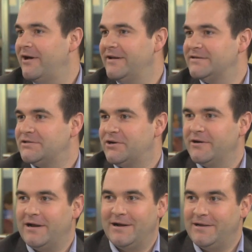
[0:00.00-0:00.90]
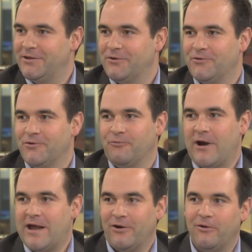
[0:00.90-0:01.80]
be a lot easier, uh, either through
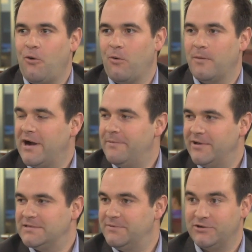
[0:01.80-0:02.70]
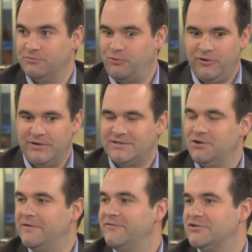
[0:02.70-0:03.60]
rail or pipelines, but there really is
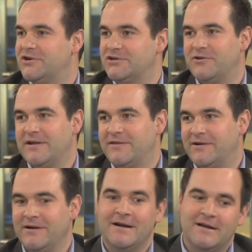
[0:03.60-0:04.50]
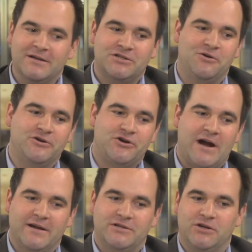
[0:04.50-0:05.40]
no infrastructure right there. So they're
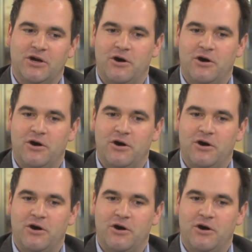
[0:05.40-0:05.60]
trying to